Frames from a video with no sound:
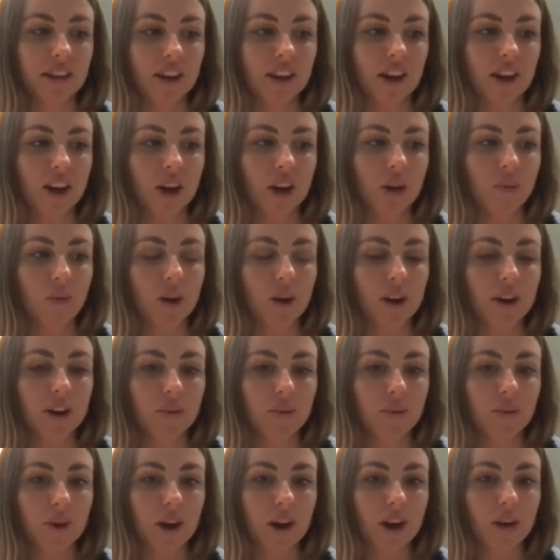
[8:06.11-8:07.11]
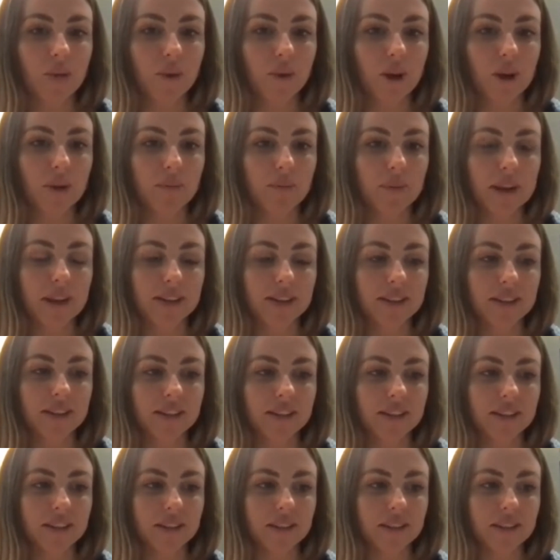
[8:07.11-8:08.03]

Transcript: on a one-on-one basis.